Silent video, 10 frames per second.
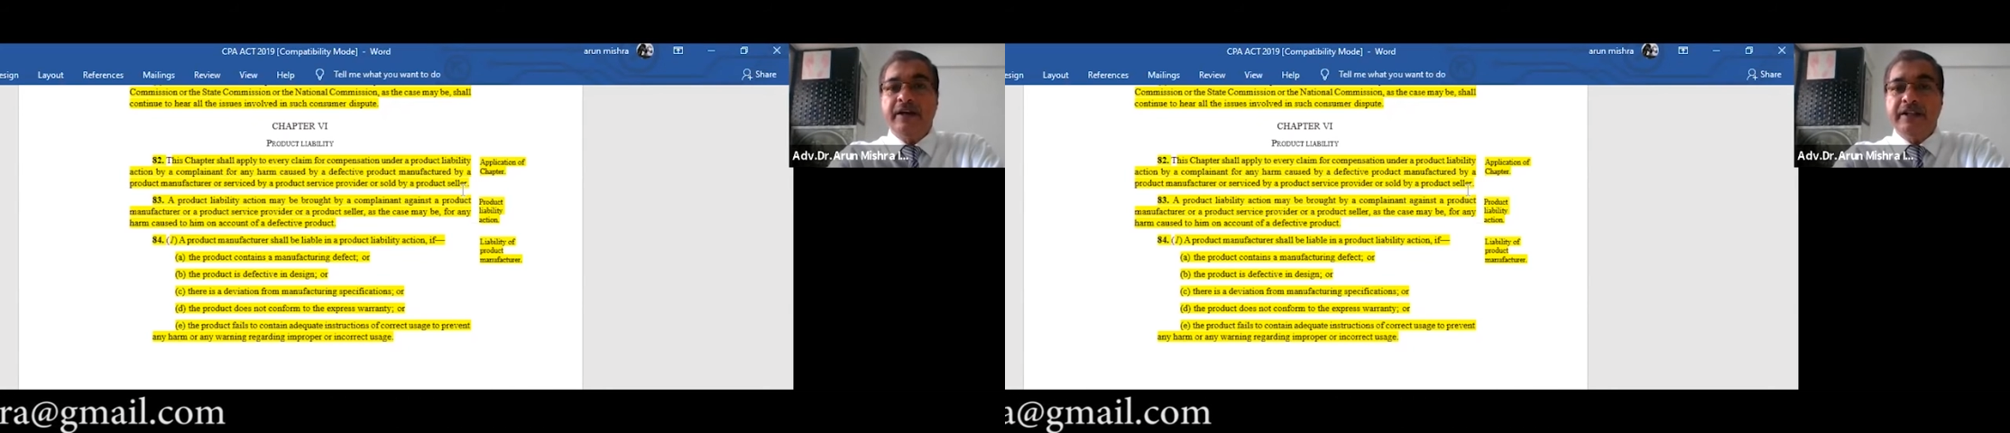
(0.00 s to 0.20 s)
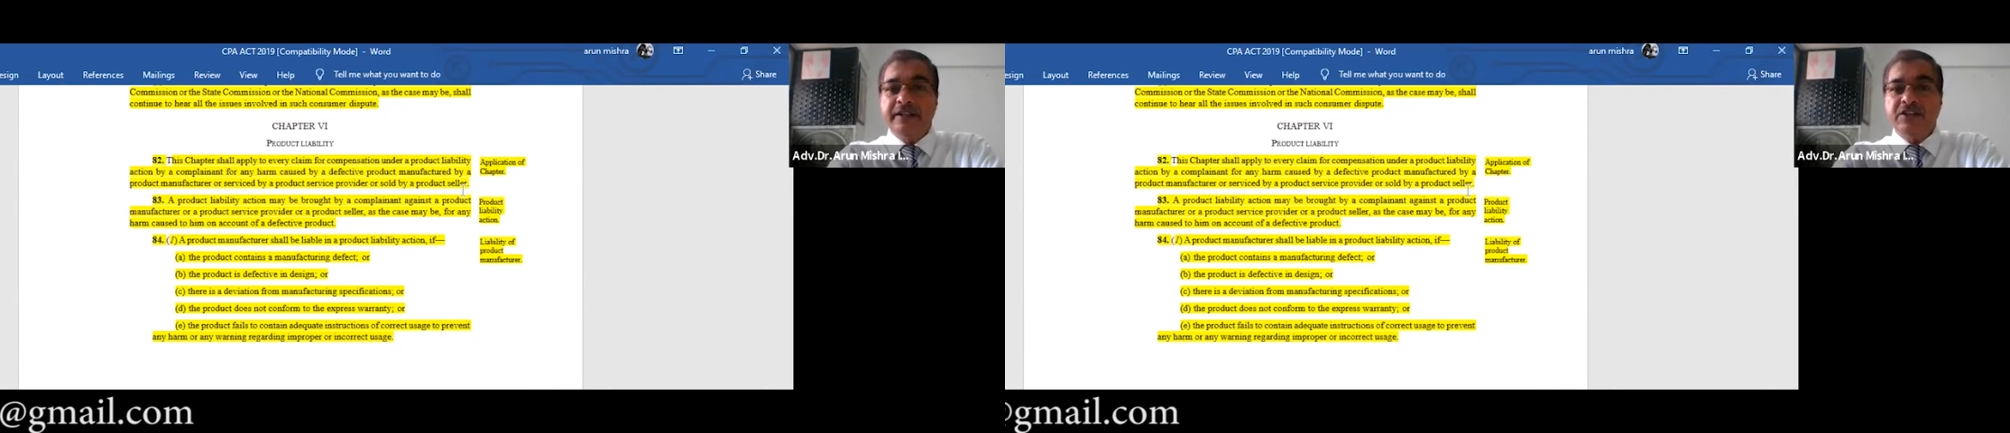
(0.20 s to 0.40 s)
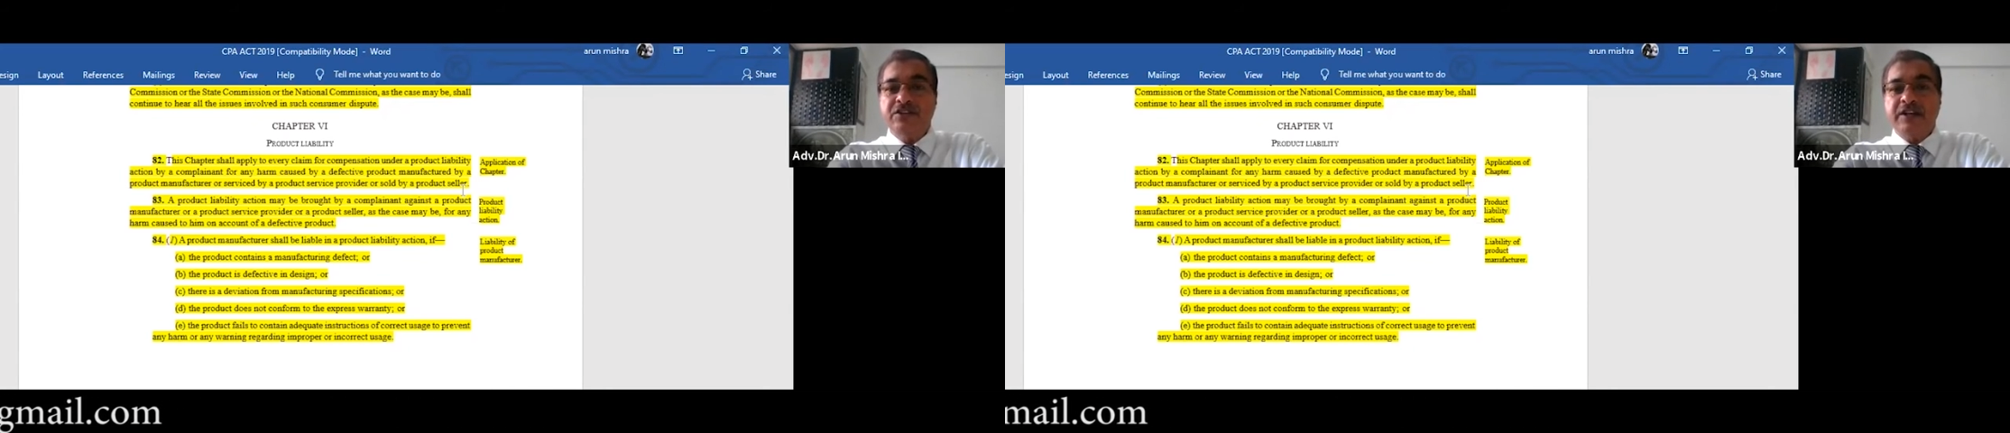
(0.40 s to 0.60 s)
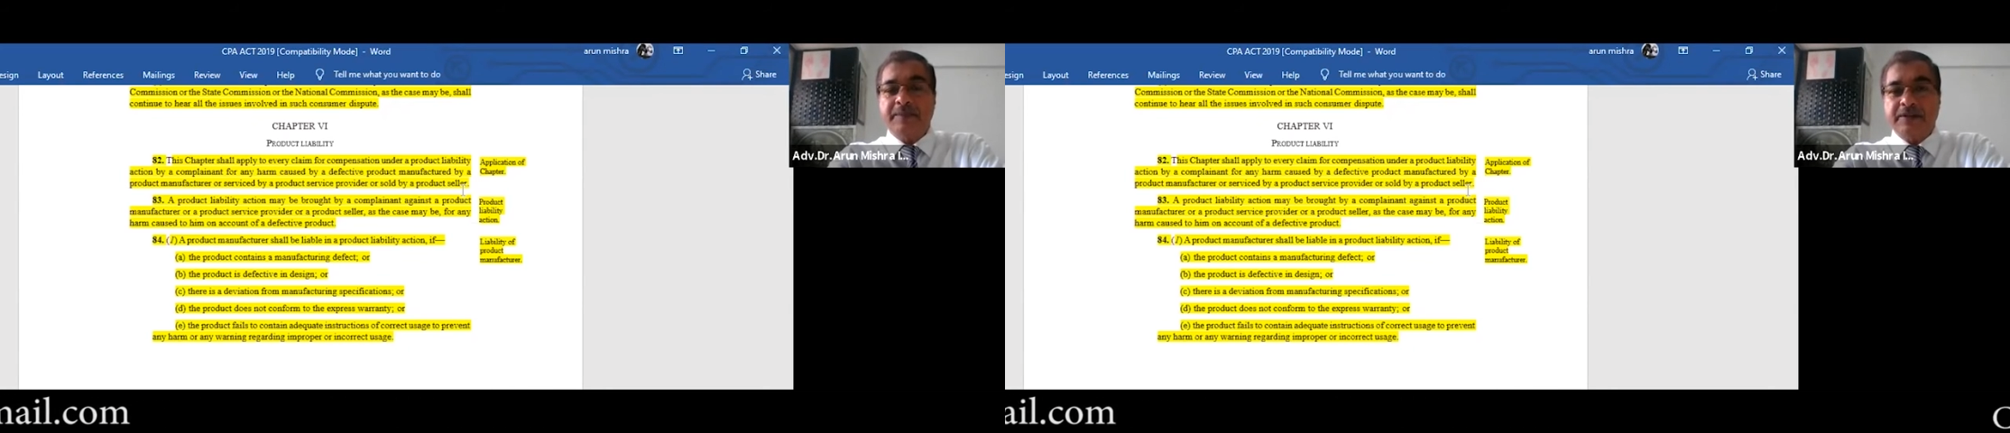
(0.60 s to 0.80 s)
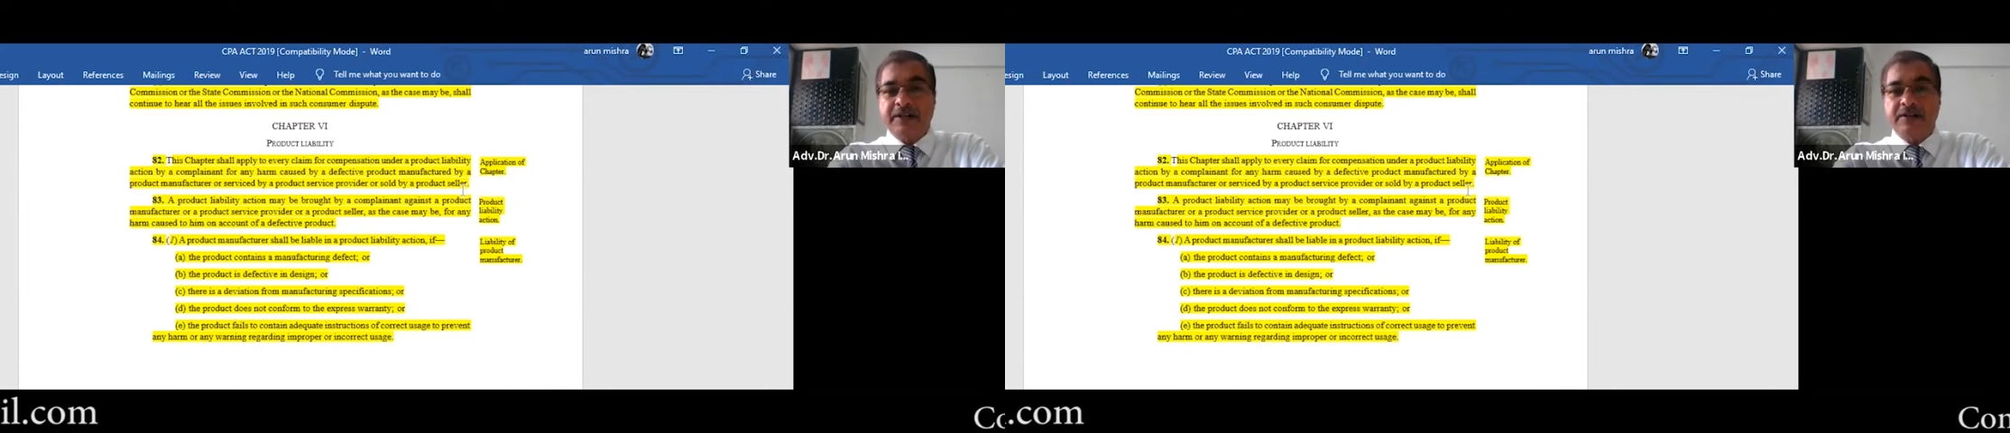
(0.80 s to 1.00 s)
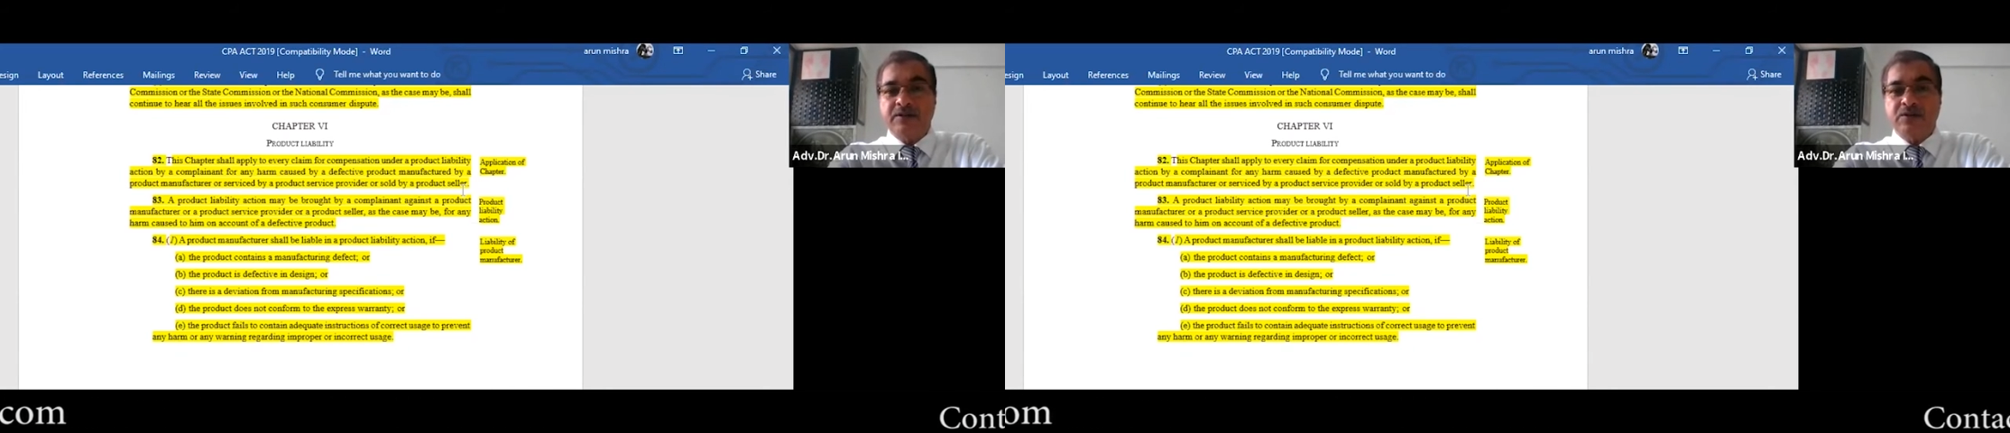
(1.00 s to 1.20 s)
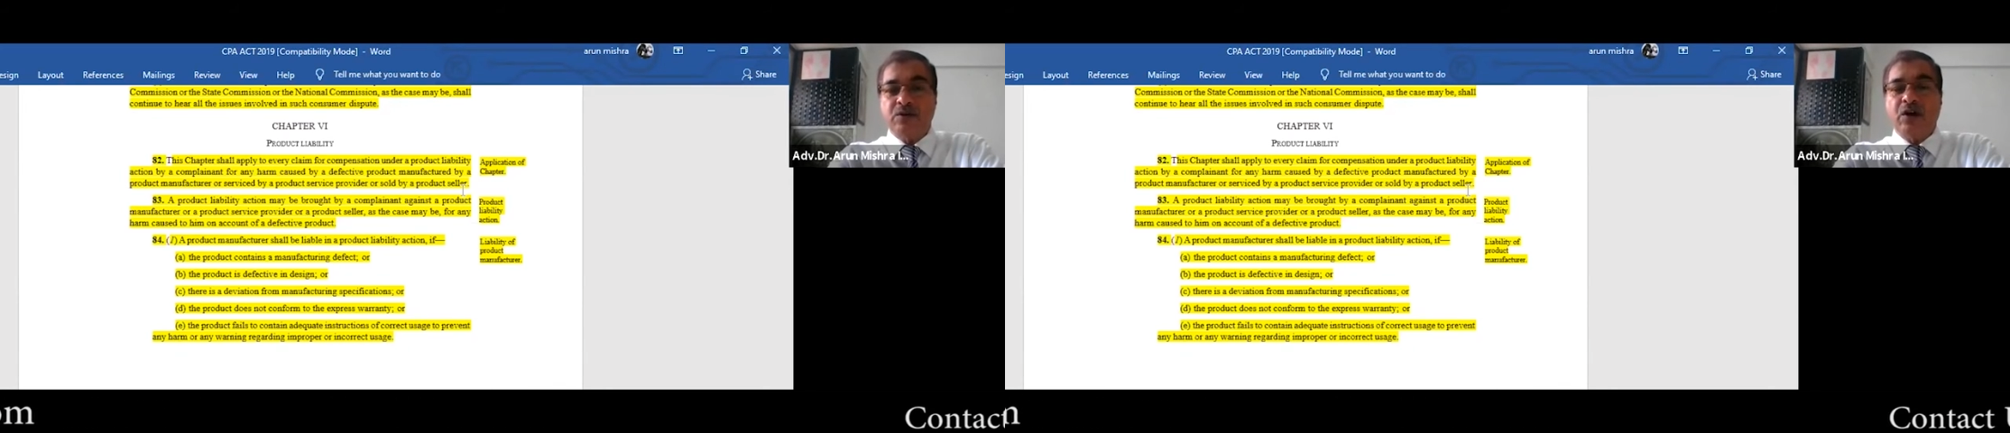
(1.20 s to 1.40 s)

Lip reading: in this chapter. So